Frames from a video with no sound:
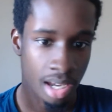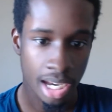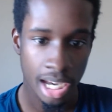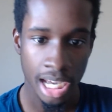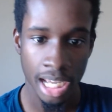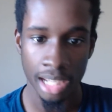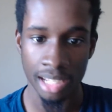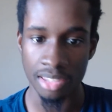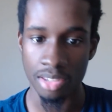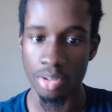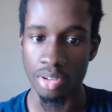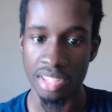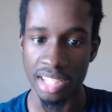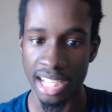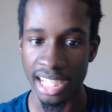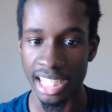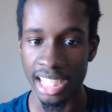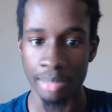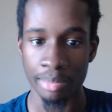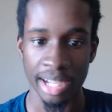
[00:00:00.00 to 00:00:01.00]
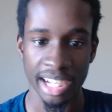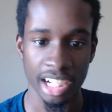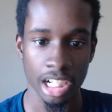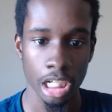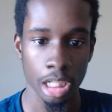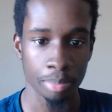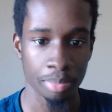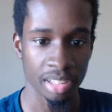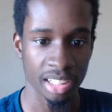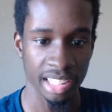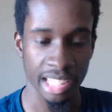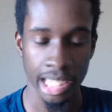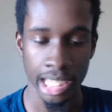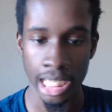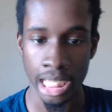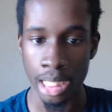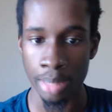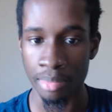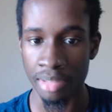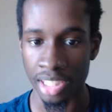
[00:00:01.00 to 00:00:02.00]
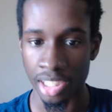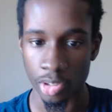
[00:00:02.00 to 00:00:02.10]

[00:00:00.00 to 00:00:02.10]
And as soon as I get my copy of the game,